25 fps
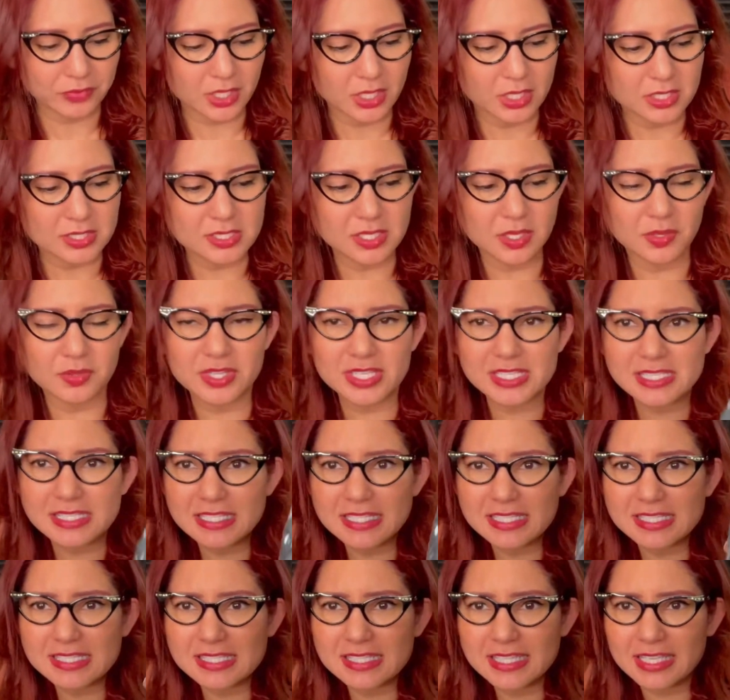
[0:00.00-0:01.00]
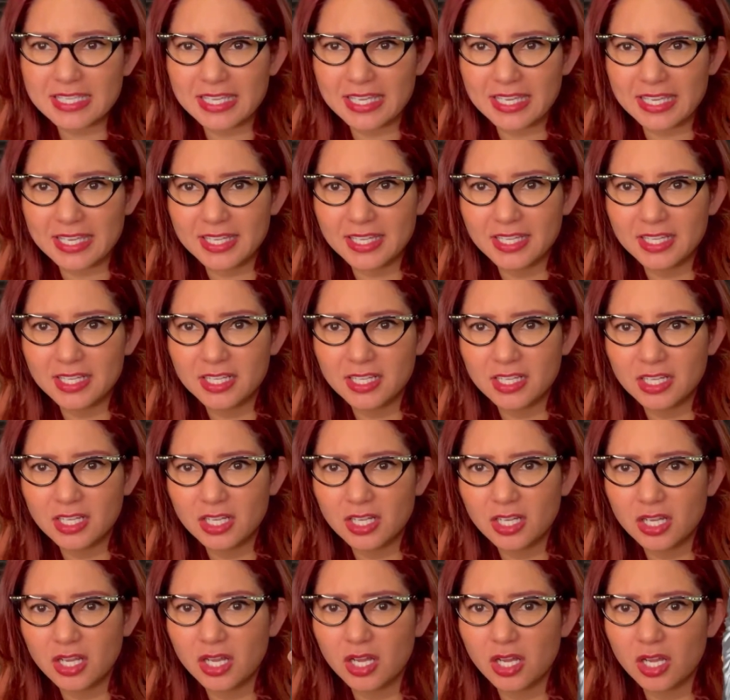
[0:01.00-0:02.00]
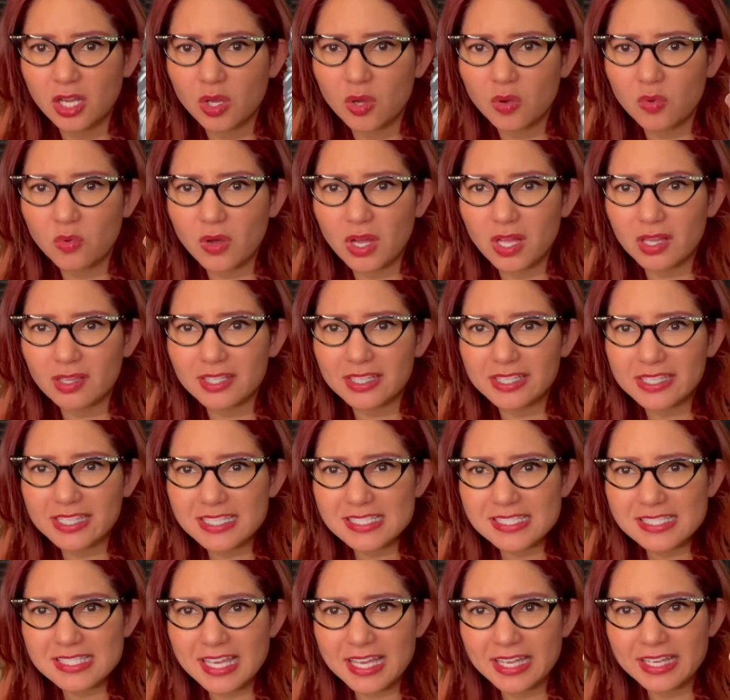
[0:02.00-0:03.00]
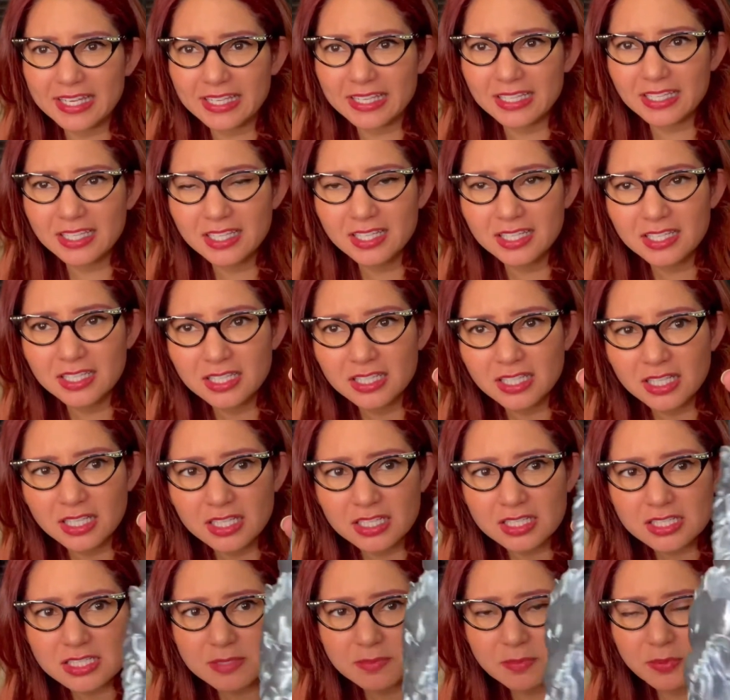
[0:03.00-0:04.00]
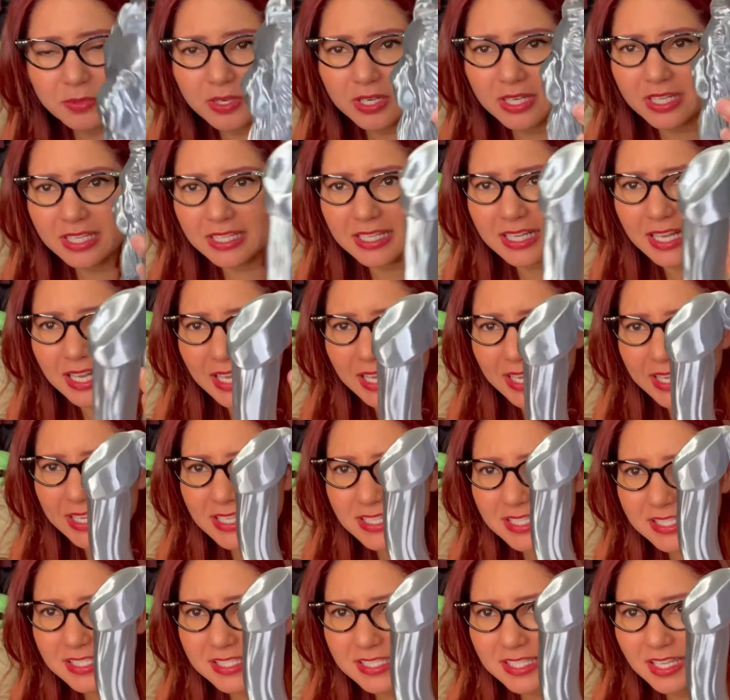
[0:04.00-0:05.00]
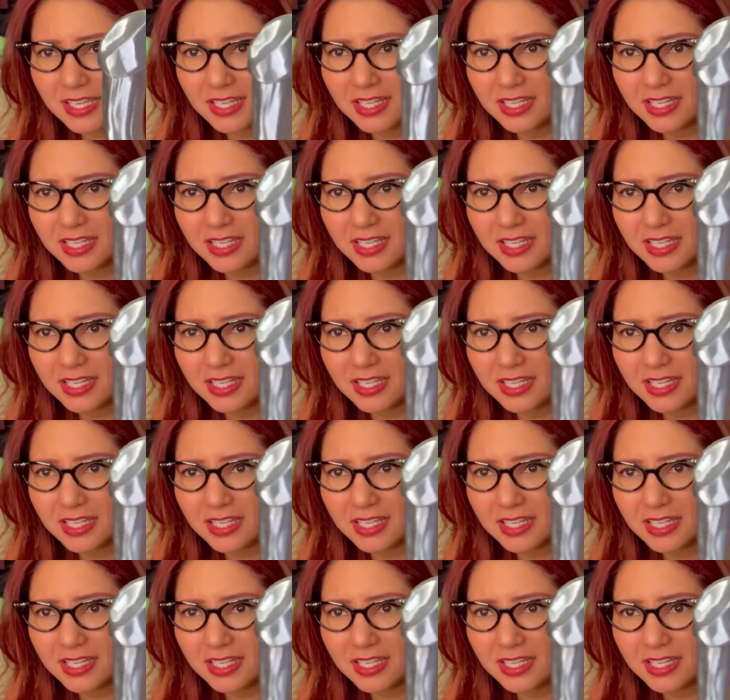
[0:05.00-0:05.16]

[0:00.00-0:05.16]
So this is the quality setting. It's pretty nice.